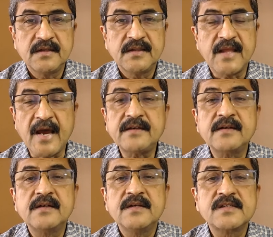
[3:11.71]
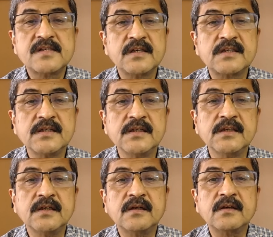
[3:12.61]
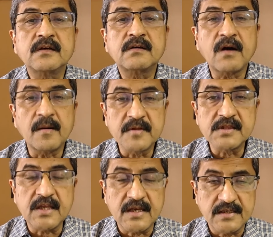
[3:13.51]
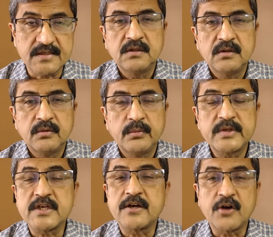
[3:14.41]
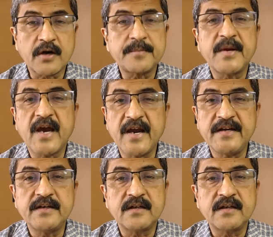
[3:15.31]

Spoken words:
that certain common things which are not behind